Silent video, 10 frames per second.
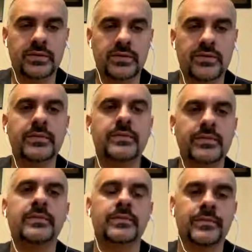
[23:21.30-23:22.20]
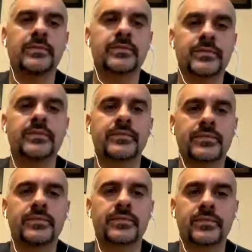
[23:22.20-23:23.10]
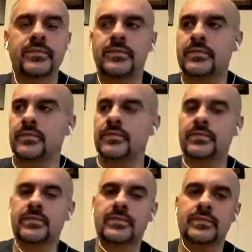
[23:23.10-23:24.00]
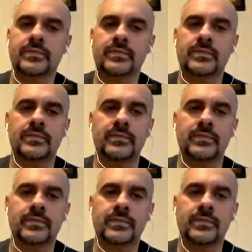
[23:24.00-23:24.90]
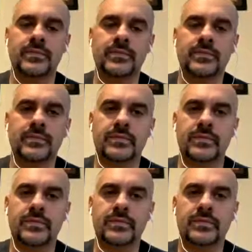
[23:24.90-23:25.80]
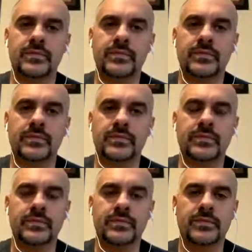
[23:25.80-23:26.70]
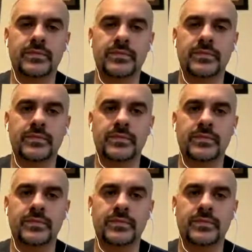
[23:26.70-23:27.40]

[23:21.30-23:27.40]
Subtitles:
[no speech]